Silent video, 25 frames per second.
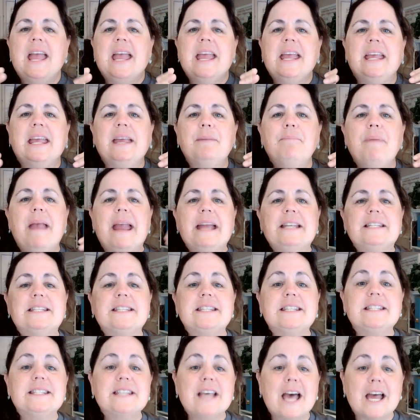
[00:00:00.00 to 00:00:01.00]
He made
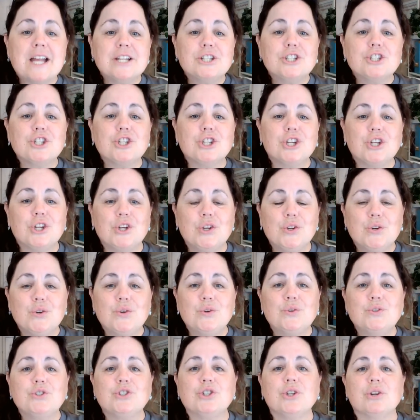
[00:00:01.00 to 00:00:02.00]
such
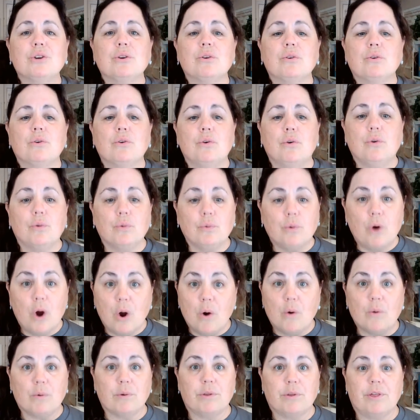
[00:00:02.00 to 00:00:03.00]
huge
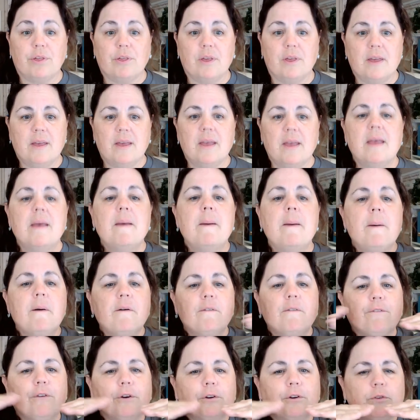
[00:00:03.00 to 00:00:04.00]
growth
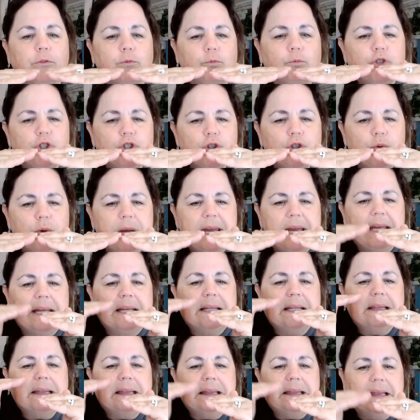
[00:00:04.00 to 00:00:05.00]
for
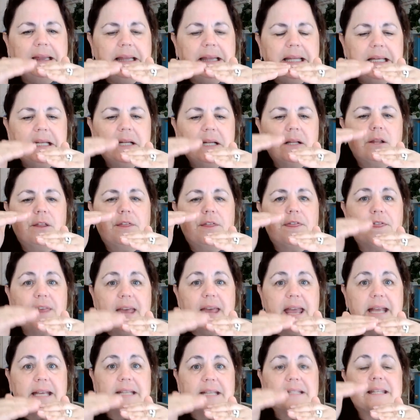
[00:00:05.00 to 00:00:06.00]
doing little
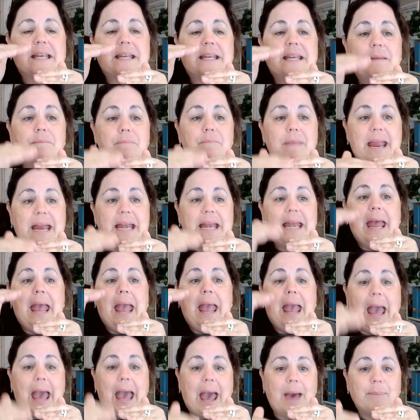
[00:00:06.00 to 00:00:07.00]
things that he made a
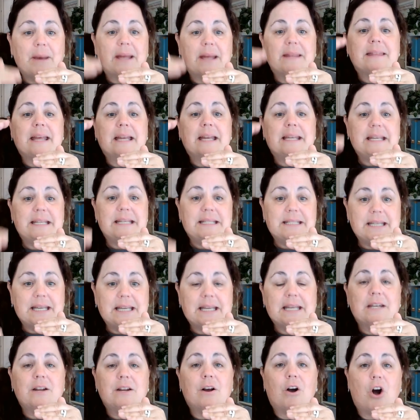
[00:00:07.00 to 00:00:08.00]
habit that he
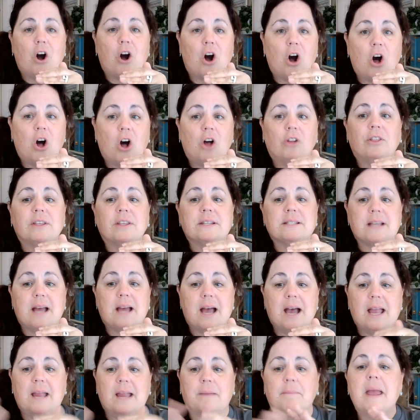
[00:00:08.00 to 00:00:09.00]
did all the
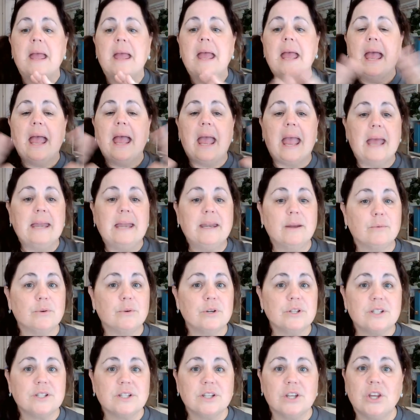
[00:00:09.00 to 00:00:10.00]
time. And it
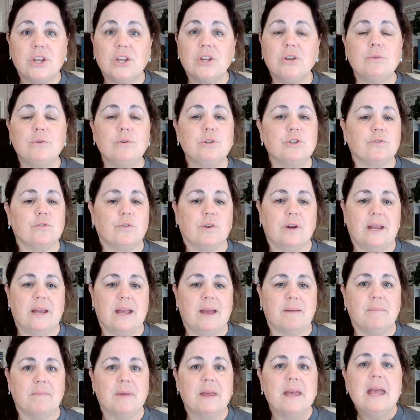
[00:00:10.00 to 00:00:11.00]
was huge for
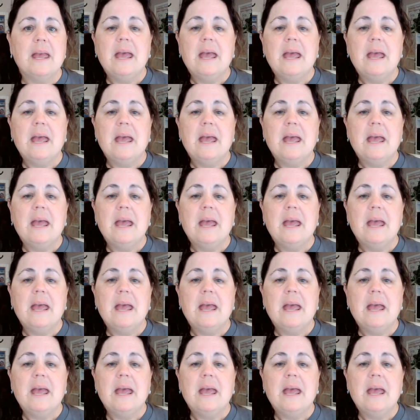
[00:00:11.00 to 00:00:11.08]
him.